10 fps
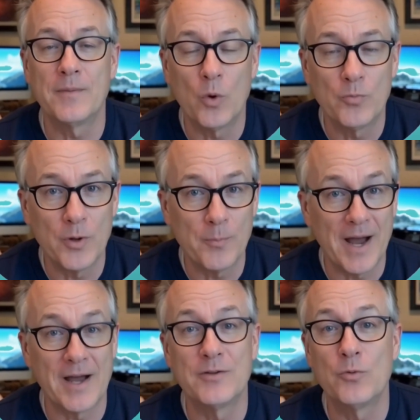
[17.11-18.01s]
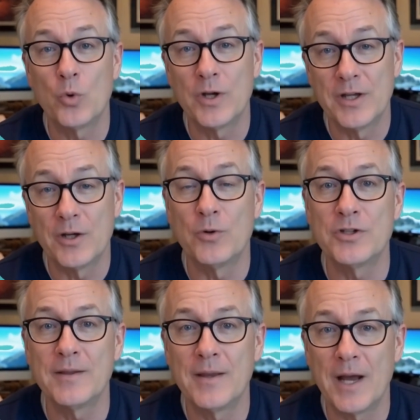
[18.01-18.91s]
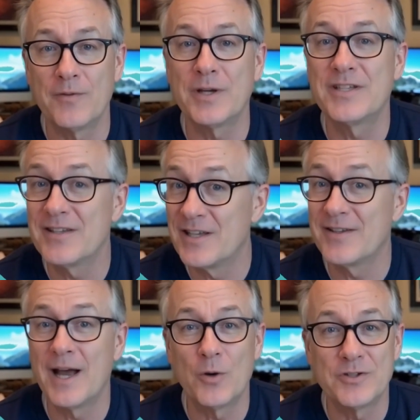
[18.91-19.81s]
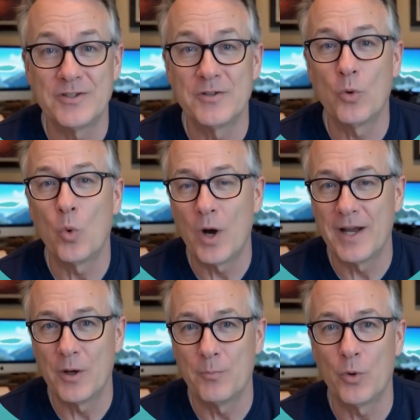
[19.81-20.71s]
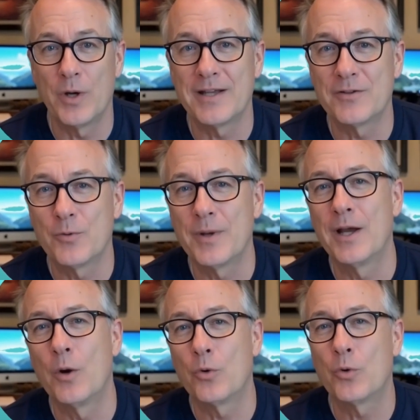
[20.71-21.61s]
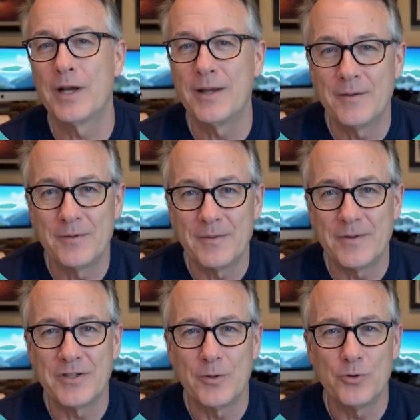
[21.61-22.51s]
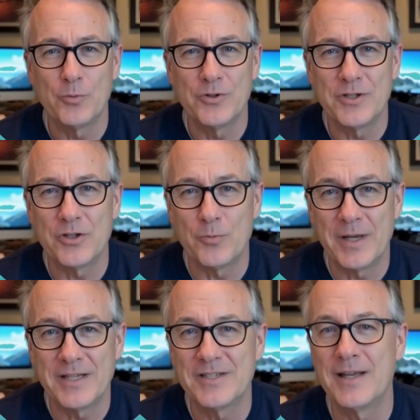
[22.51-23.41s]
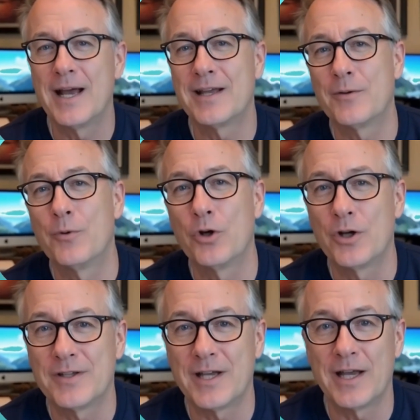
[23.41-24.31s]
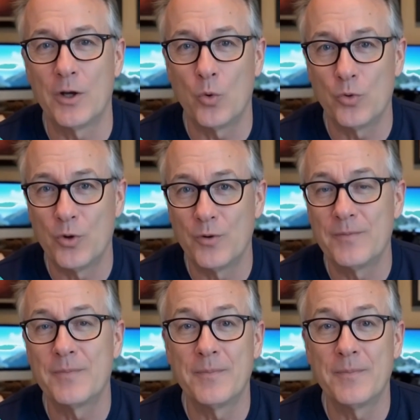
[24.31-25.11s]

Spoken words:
Over the past 40 years, I've listened to thousands of quiet complaints from the elderly, symptoms dismissed as just getting older.